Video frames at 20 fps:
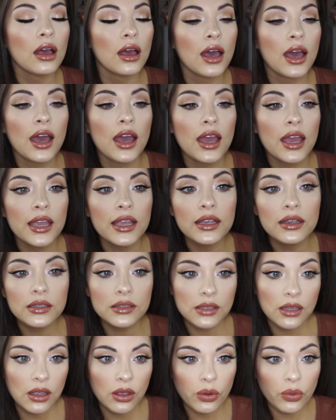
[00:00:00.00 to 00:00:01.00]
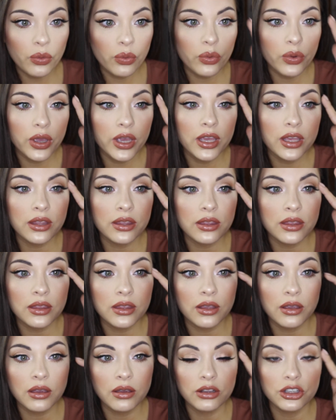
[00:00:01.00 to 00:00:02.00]
eye with
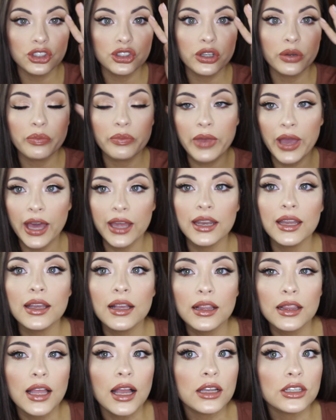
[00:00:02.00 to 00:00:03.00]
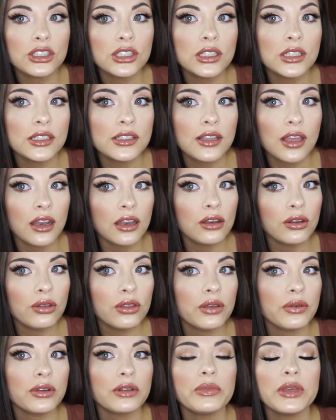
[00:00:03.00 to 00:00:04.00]
dramatic lashes. I didn't
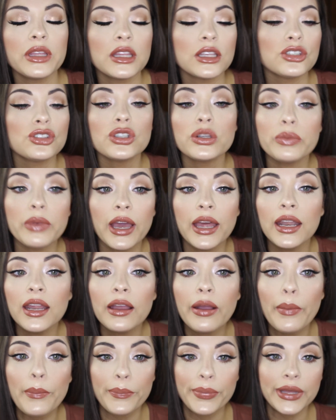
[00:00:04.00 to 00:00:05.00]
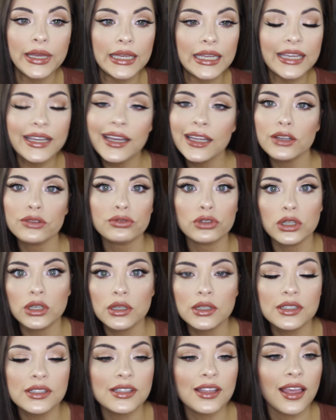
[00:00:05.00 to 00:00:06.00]
know they were gonna be this dramatic, but it kind of
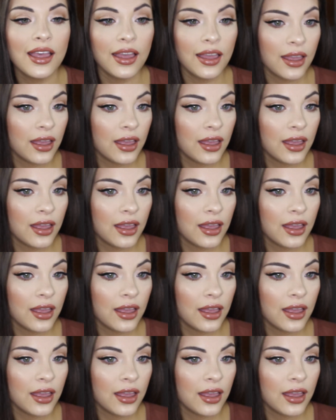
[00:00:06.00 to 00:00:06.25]
works.